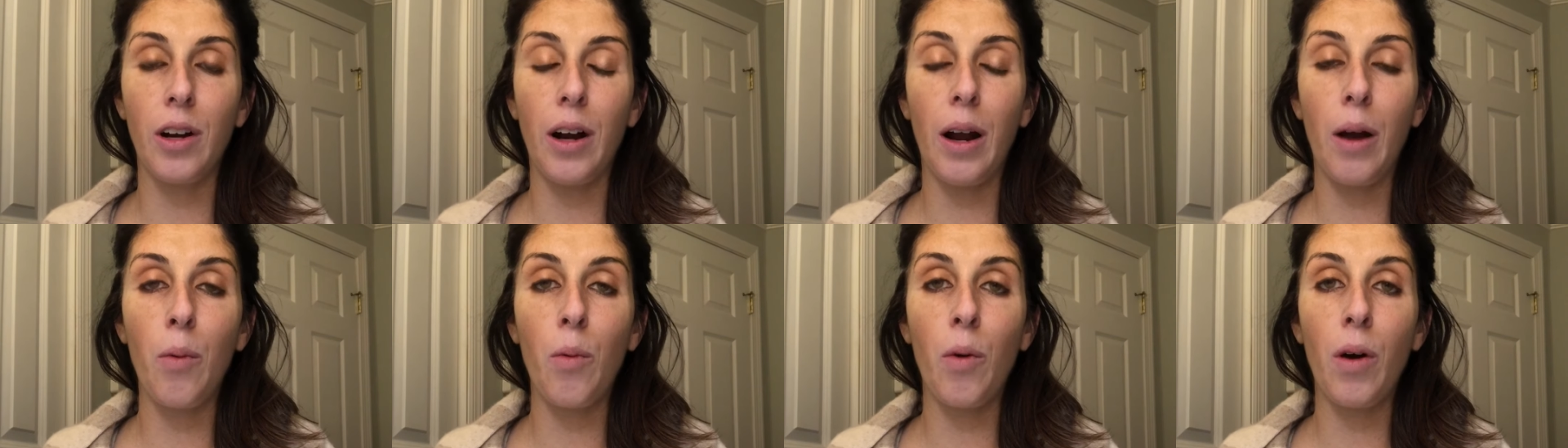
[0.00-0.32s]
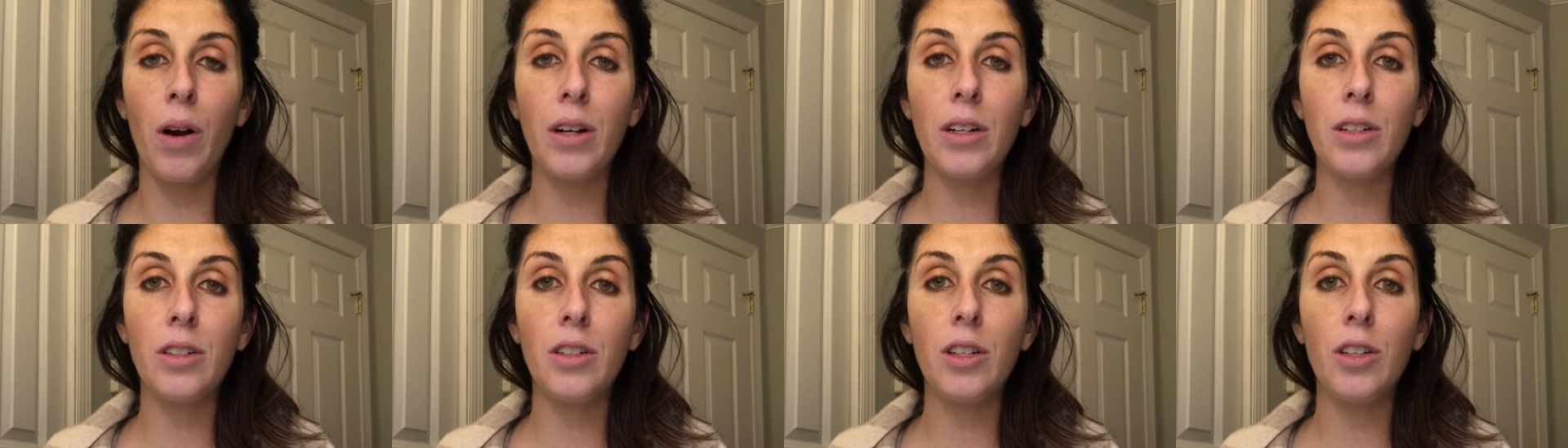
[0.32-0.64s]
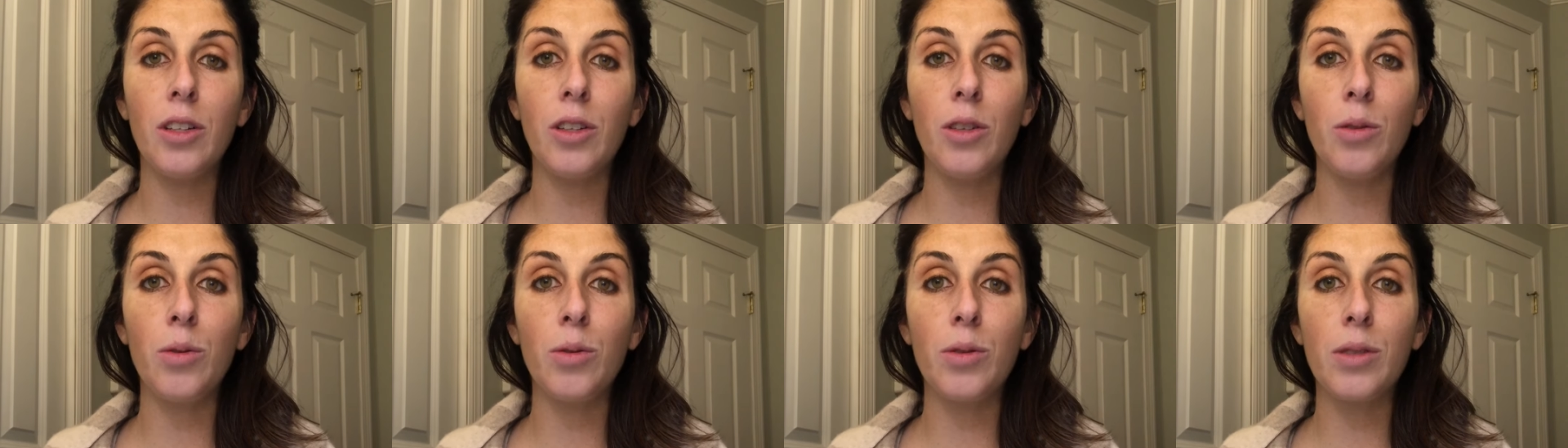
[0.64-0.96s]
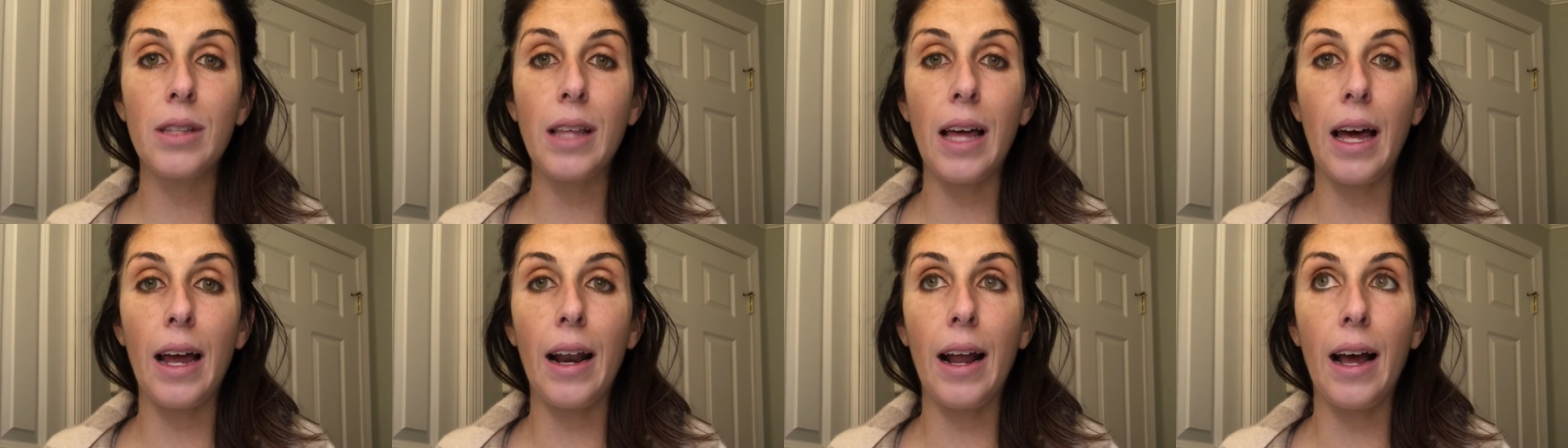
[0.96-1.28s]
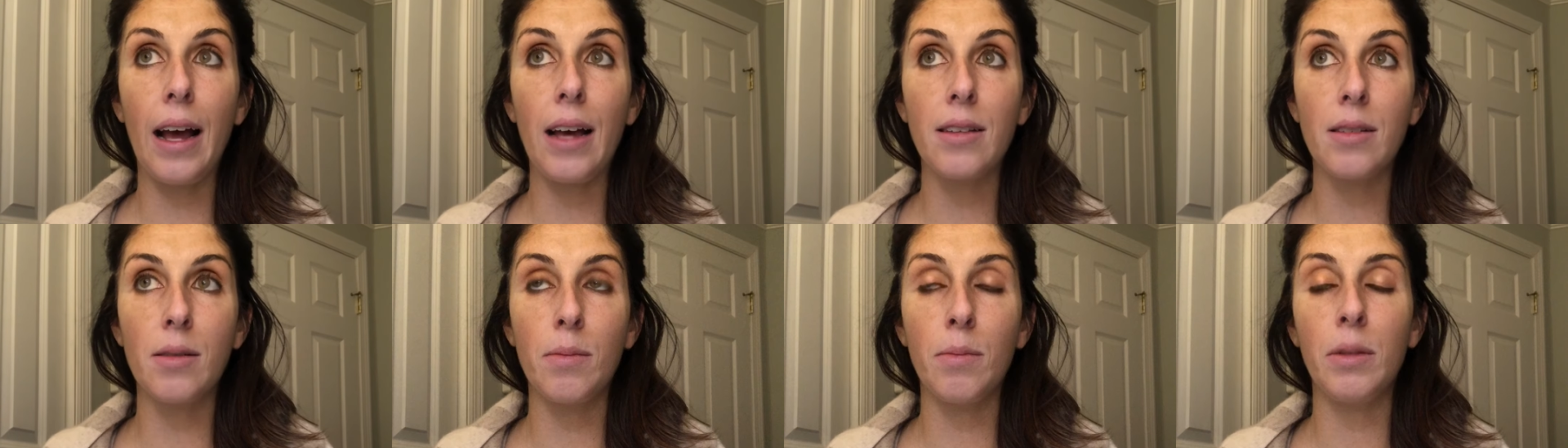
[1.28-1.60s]
I wanted to use that
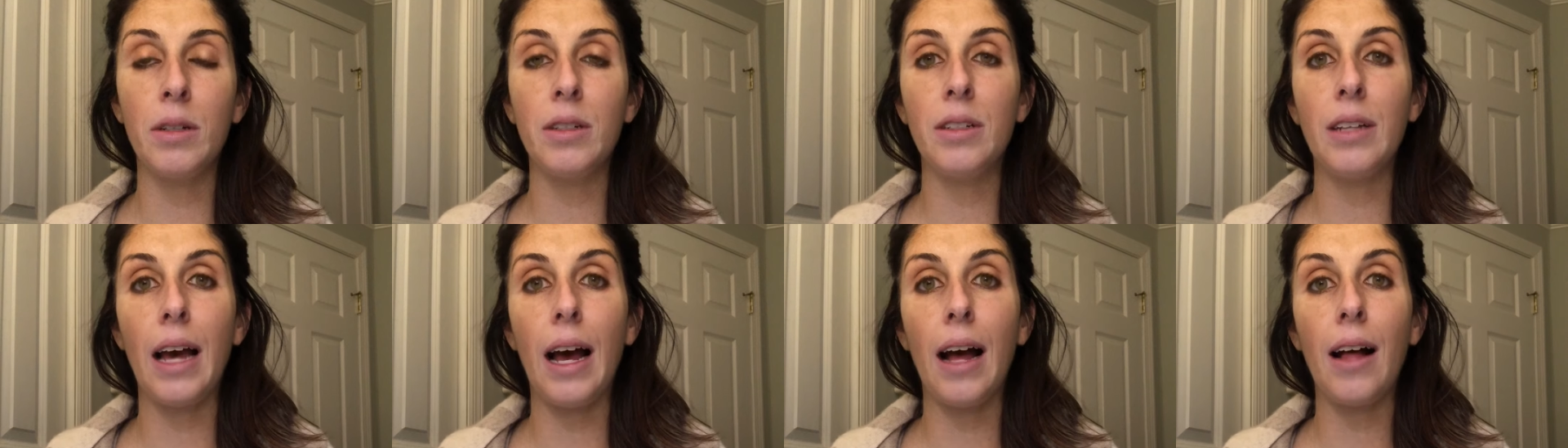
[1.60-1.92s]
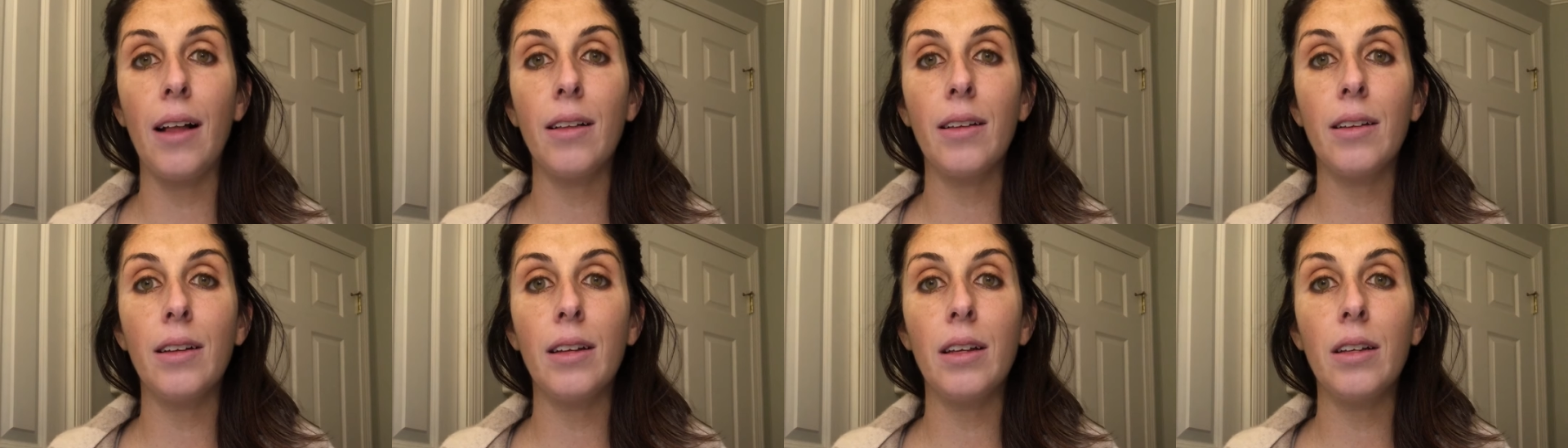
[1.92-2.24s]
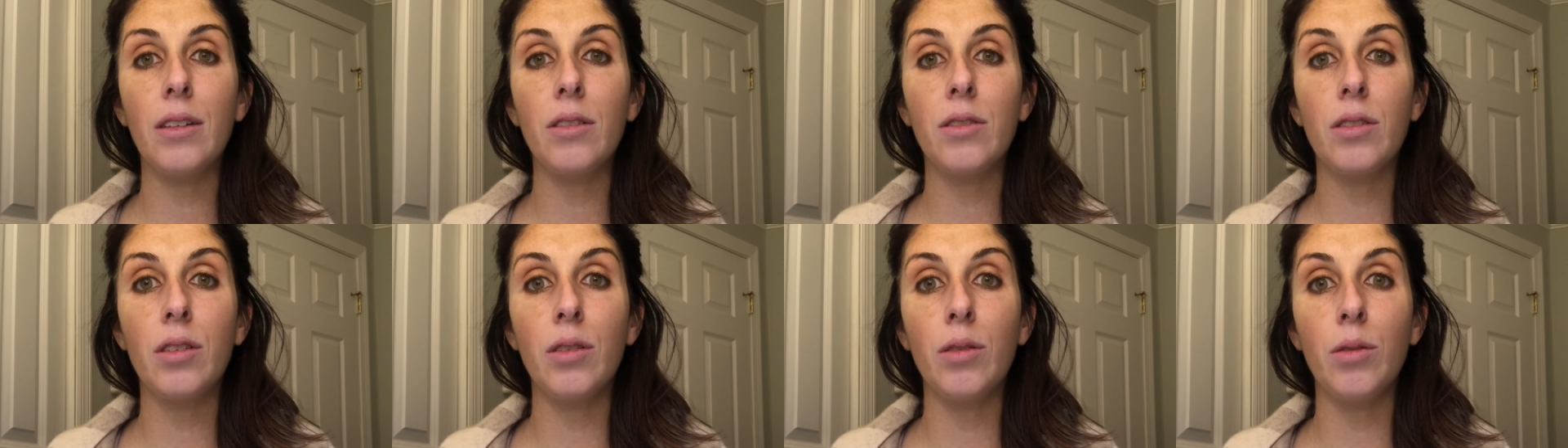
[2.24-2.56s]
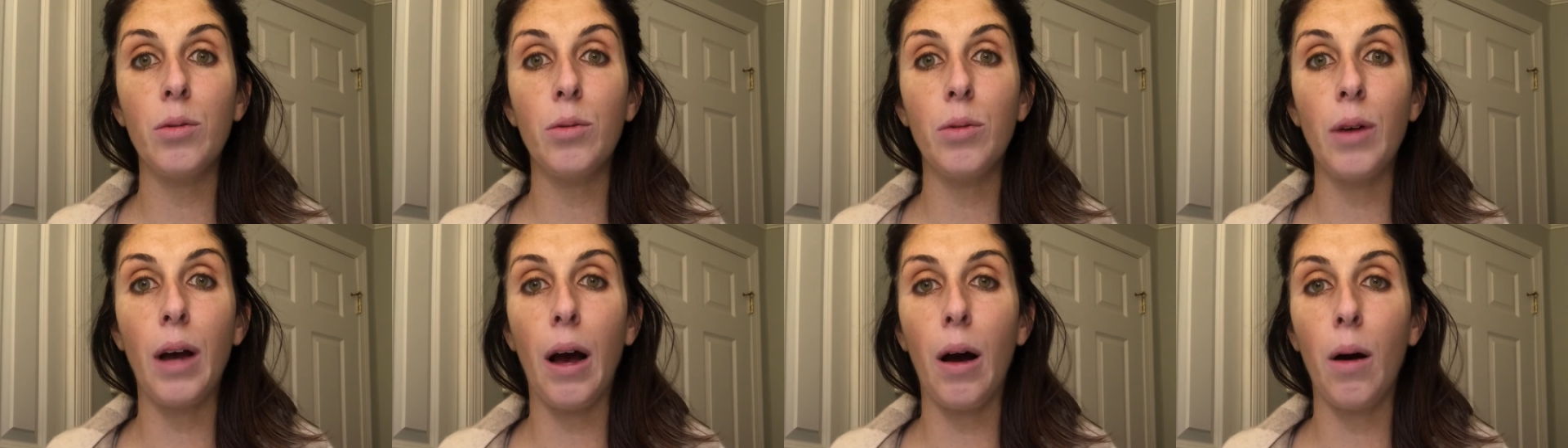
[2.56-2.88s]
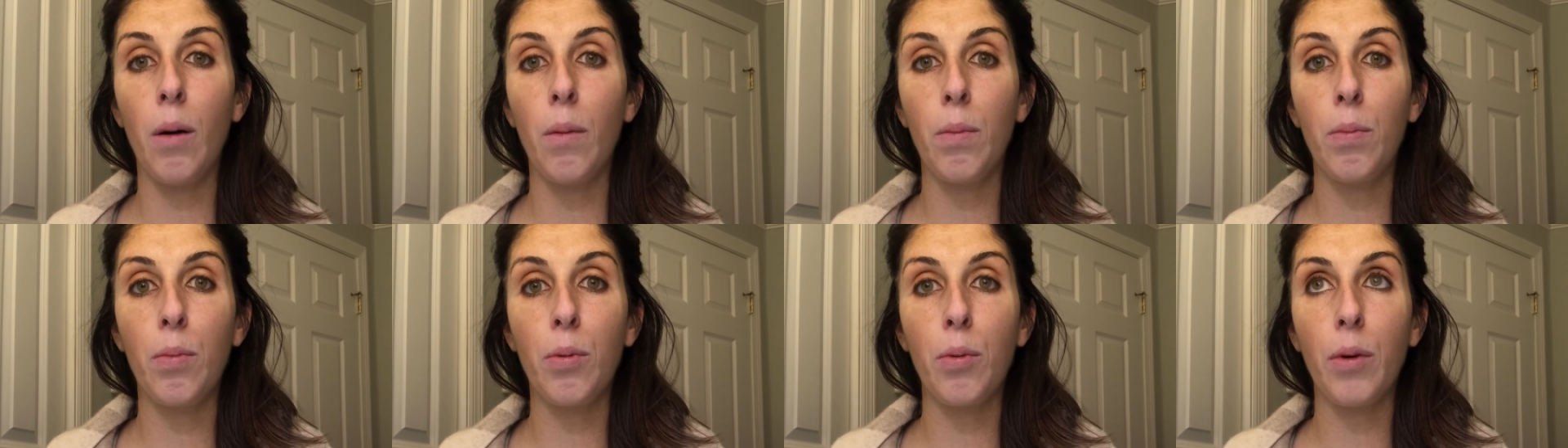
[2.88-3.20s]
as a modality to
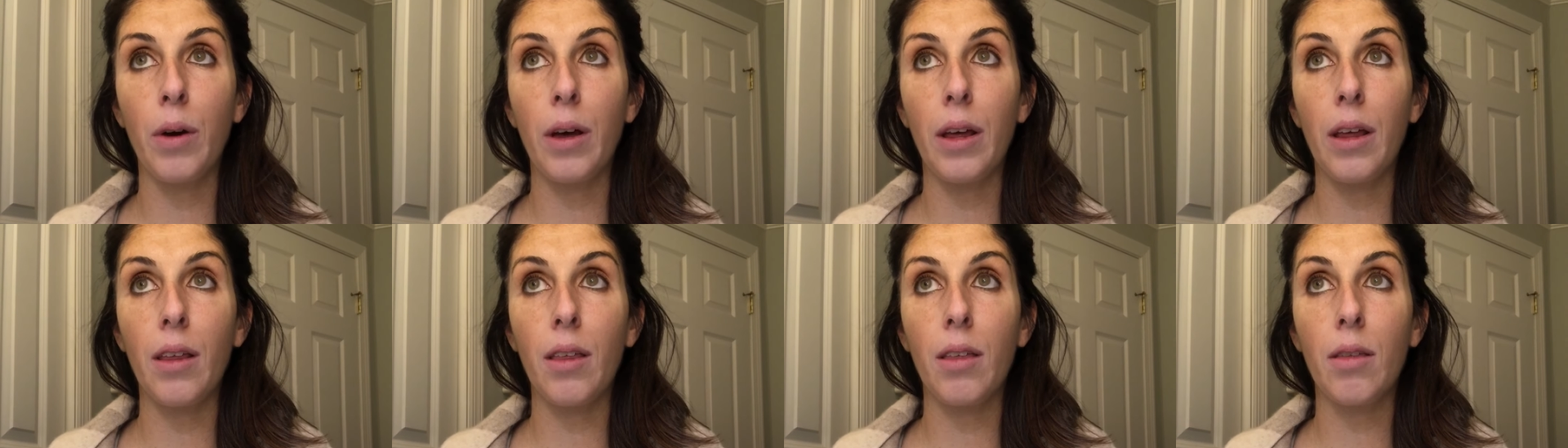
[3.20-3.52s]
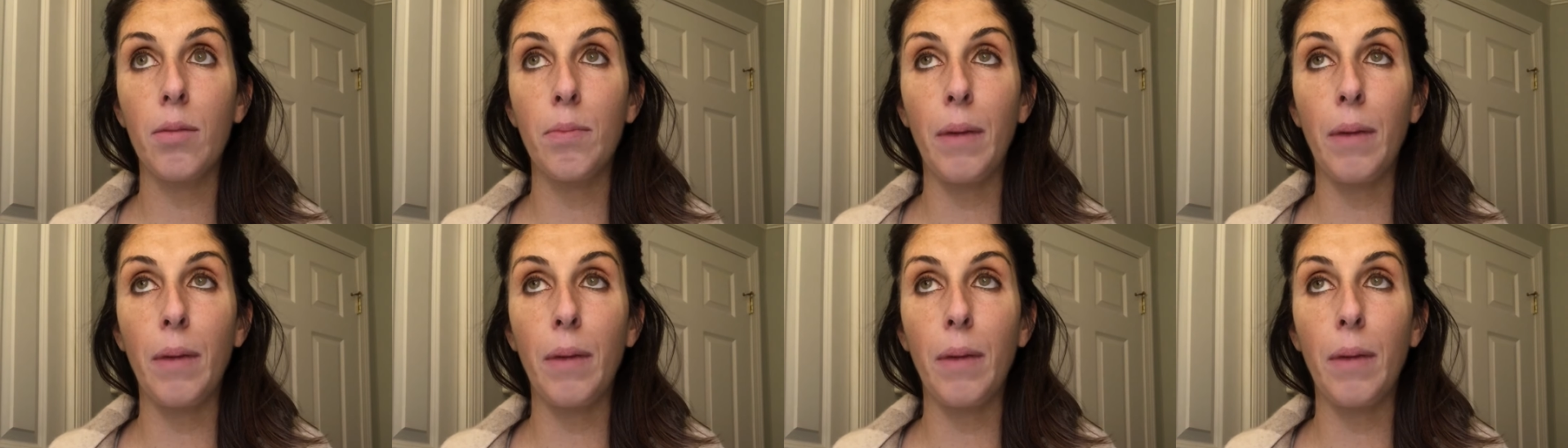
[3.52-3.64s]
help with